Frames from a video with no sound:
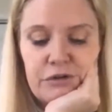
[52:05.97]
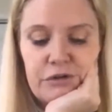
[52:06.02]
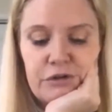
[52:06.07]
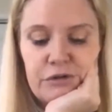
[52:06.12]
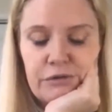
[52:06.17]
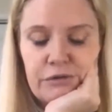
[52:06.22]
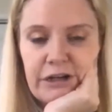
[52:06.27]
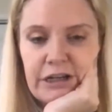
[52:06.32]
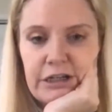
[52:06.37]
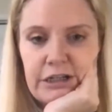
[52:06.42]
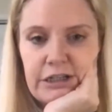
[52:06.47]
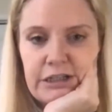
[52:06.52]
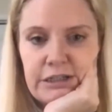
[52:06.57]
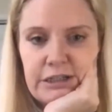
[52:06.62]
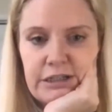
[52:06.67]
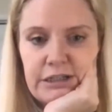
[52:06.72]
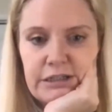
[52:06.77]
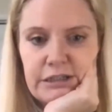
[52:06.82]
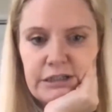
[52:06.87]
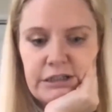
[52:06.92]
the rainy
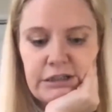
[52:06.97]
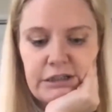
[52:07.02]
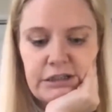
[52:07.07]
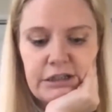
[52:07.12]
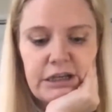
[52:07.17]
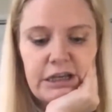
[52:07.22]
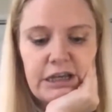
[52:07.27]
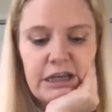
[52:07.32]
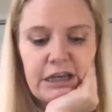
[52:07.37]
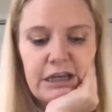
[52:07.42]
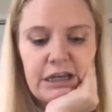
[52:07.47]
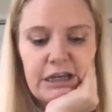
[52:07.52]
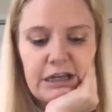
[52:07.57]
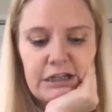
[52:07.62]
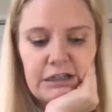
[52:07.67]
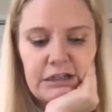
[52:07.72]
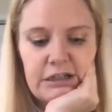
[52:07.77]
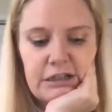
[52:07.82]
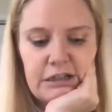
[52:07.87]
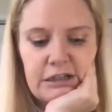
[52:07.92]
season,
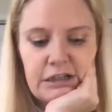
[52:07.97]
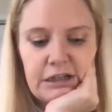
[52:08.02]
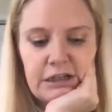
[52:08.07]
and